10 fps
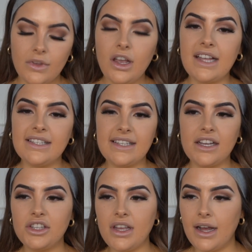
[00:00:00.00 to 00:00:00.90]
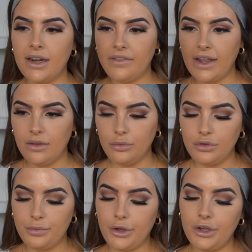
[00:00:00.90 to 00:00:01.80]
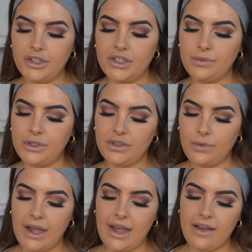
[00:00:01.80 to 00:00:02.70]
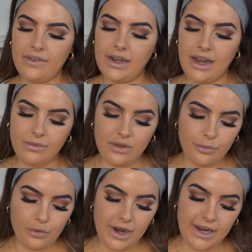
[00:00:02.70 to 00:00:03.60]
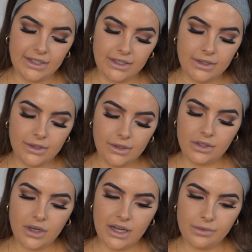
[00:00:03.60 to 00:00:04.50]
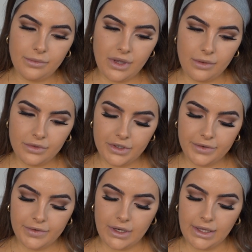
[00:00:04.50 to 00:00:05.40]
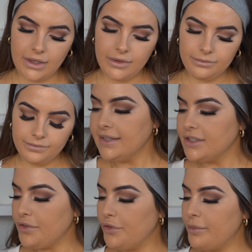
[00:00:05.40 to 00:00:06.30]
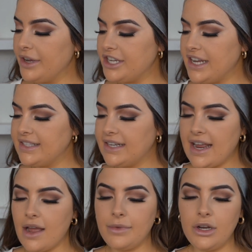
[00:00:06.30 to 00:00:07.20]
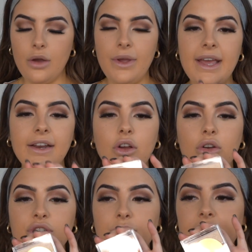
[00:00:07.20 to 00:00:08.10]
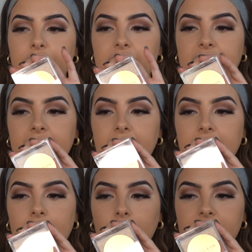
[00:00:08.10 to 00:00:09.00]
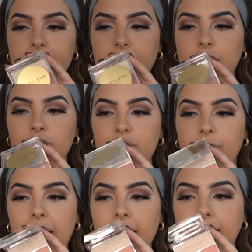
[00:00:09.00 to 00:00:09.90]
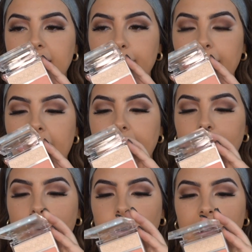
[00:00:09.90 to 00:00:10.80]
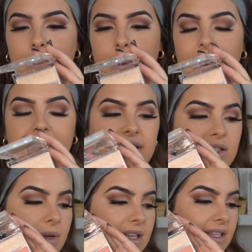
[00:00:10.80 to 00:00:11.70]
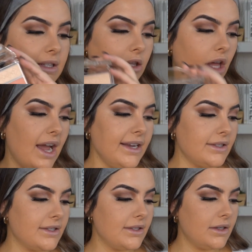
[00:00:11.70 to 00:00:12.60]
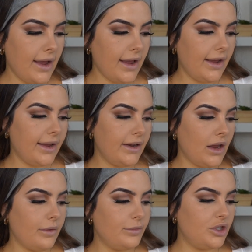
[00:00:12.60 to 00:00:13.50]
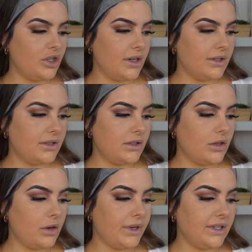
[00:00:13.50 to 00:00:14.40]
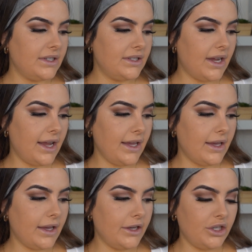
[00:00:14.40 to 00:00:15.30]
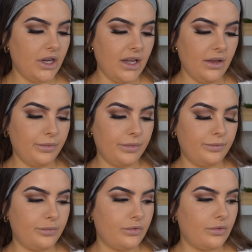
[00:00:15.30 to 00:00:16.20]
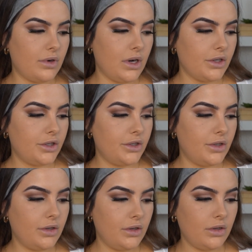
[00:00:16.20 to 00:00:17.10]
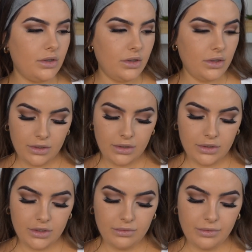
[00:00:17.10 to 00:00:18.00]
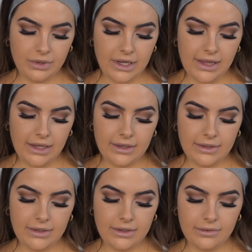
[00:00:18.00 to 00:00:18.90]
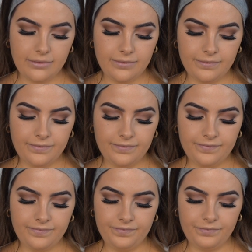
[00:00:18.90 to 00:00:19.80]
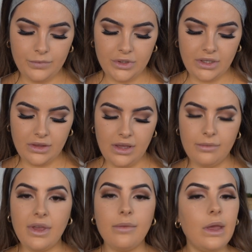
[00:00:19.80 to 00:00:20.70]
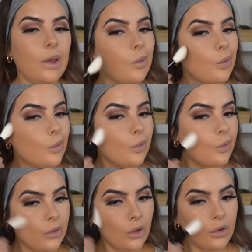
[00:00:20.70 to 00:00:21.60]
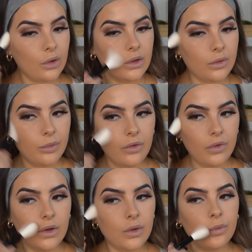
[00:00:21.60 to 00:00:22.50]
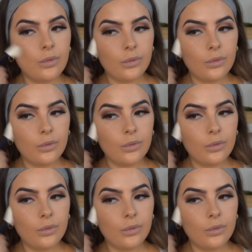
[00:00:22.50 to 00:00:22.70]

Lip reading: Guys, these actually aren't available to purchase, which is why I haven't named the brand. You guys won't be able to find them. So for my cheeks today, I'm gonna go ahead and contour using the Ultimate Contour Palette by Napoleon Purtis. This one is in light. And I'm just going to take a cheek brush to apply this, which I think maybe, oh no, it's perfect.